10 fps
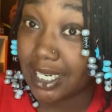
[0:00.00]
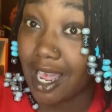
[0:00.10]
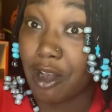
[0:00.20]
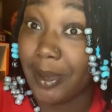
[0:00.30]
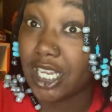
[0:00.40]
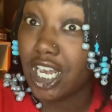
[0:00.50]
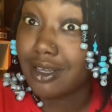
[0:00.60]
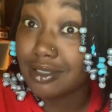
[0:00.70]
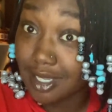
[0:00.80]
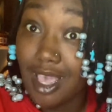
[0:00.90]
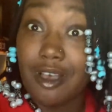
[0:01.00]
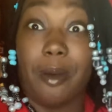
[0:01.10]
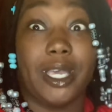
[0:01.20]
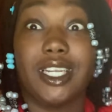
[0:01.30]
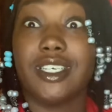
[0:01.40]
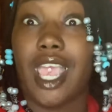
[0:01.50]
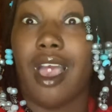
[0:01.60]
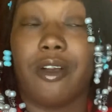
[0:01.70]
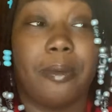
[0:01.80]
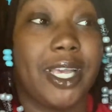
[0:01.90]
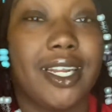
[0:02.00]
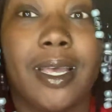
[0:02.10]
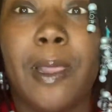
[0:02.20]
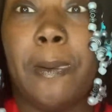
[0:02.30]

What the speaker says: Like, go back and look, y'all. Go back and look.